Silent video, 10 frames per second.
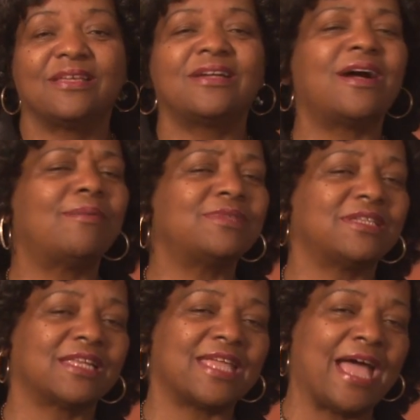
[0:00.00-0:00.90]
Come
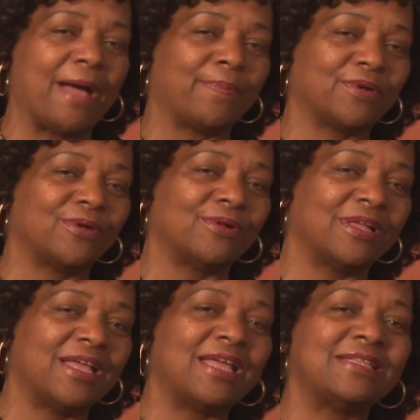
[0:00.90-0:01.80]
to the Capitol
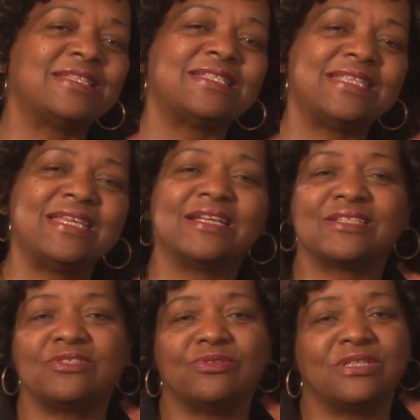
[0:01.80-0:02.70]
and see
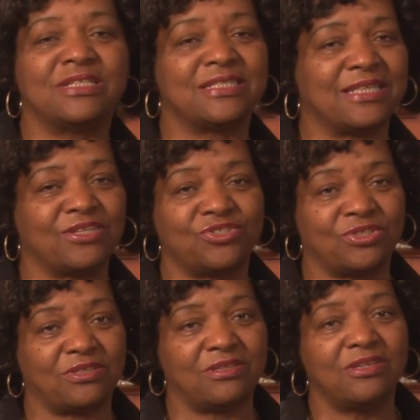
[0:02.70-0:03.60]
us during the
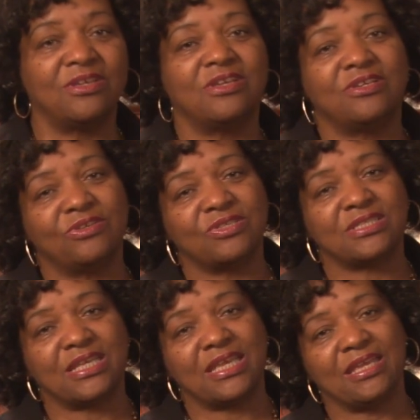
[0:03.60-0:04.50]
session. You
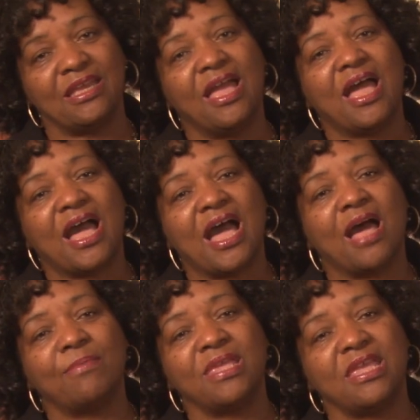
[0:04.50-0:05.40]
see,
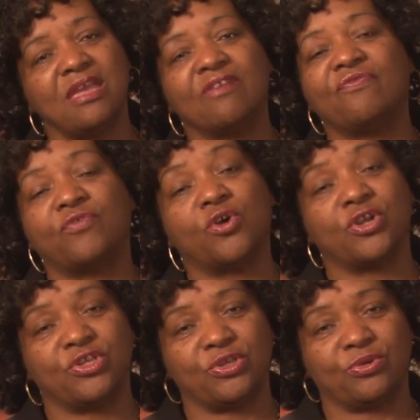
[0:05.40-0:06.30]
I'm here
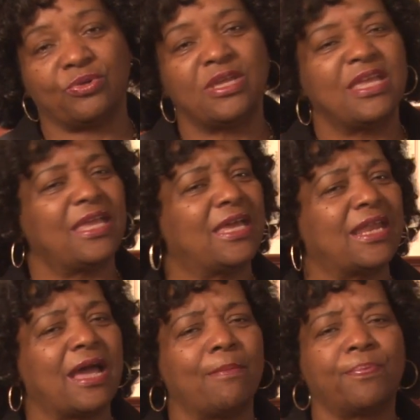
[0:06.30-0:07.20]
for you,
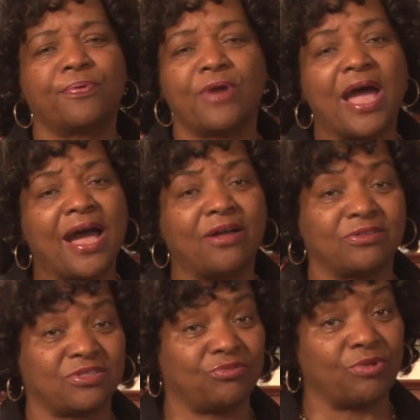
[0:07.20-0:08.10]
and I'm
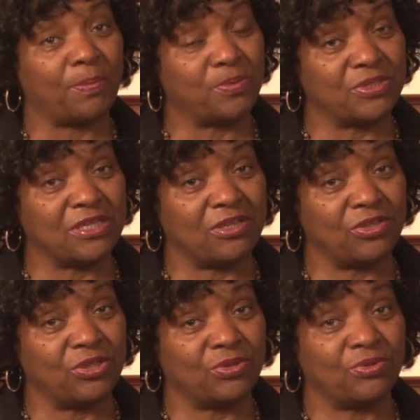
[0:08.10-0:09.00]
proud to
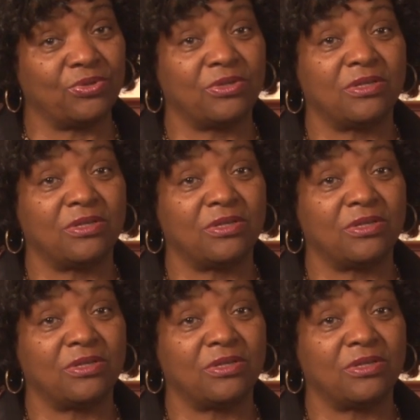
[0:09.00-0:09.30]
represent you.